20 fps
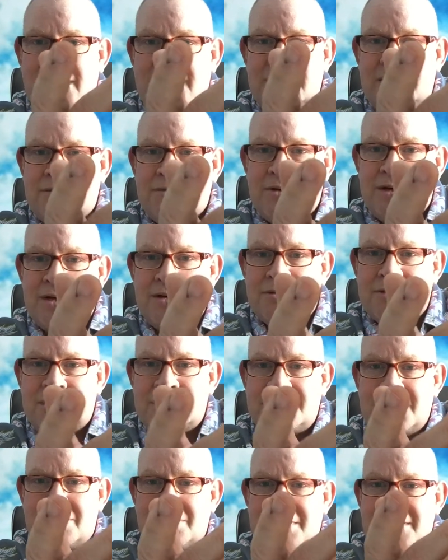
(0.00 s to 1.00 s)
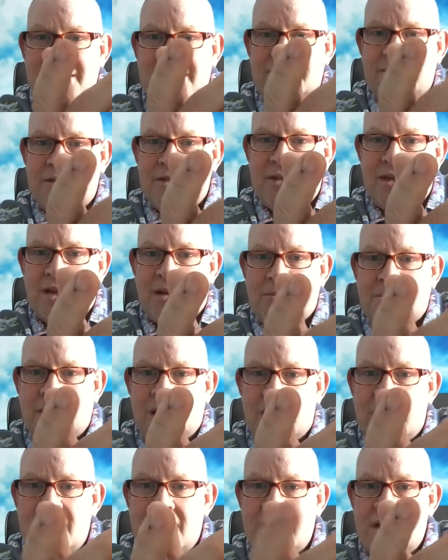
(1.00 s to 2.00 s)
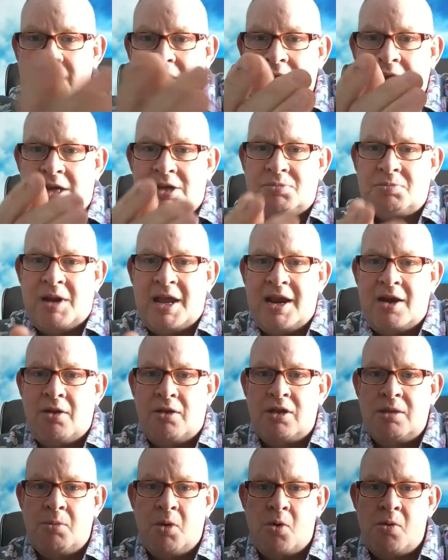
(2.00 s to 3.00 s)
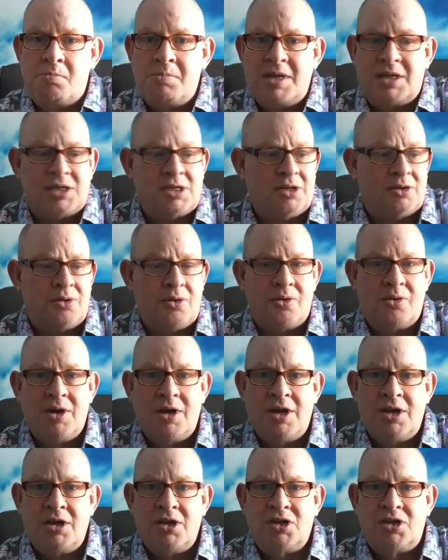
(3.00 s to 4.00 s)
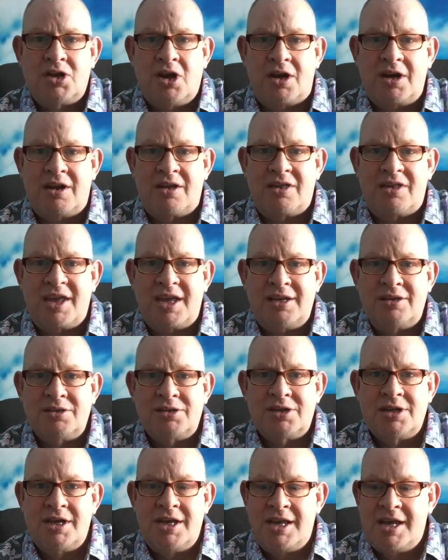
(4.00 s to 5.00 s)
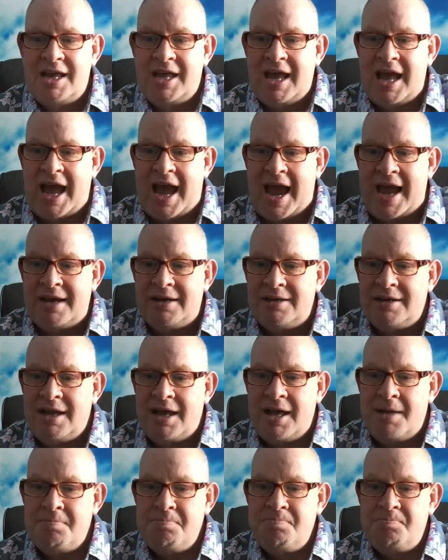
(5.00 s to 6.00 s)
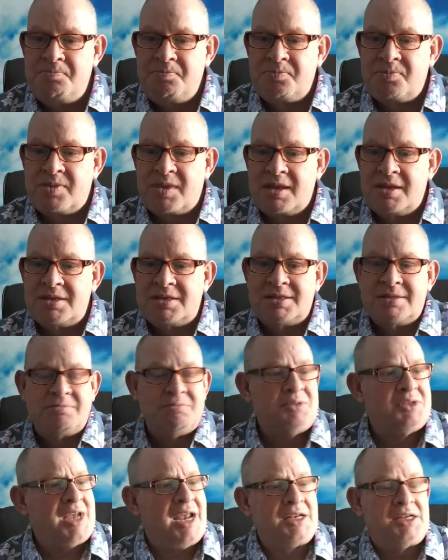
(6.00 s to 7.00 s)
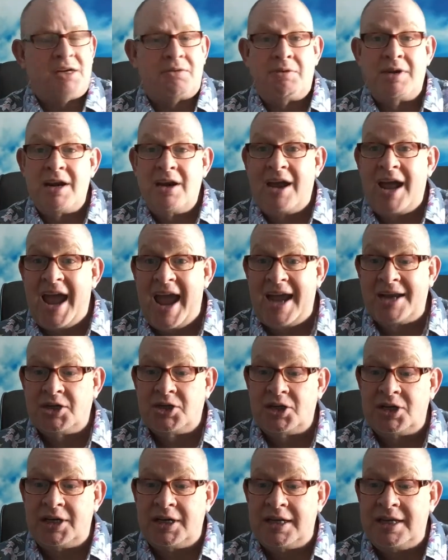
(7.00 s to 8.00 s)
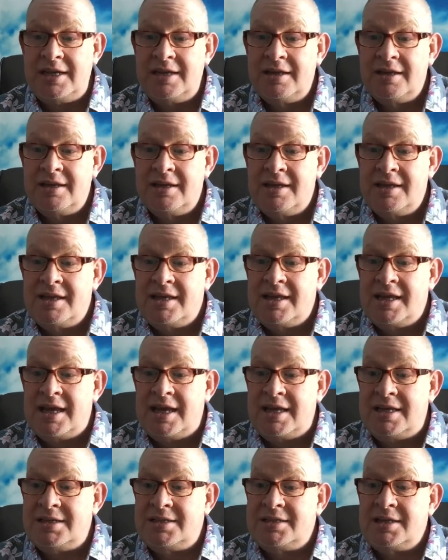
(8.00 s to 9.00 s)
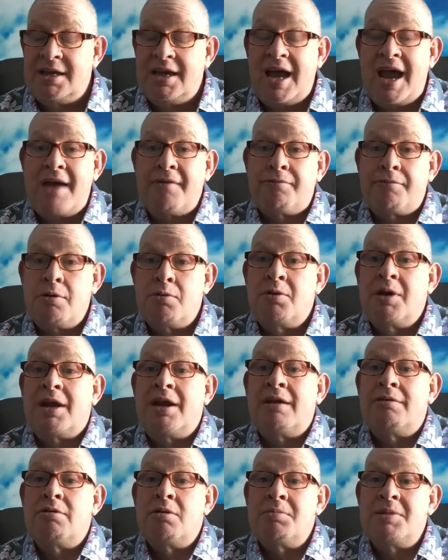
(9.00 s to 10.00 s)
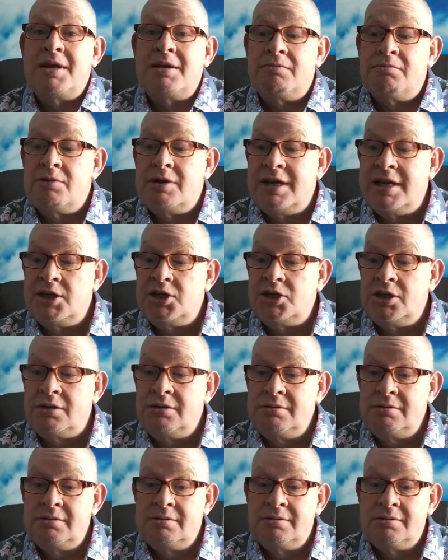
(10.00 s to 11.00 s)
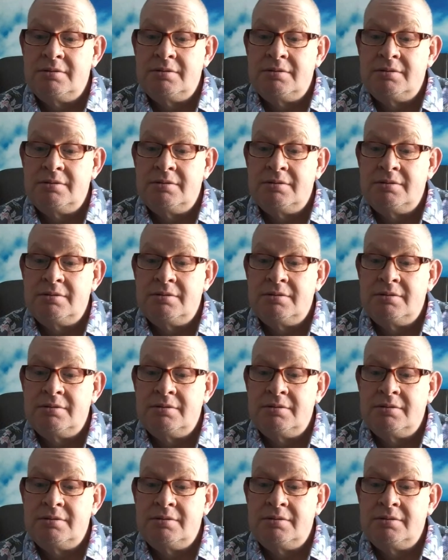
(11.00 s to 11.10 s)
Santeria is a totally different thing, but it's playing on the more mystical side of things. And Santeria actually is an Afro-Caribbean religion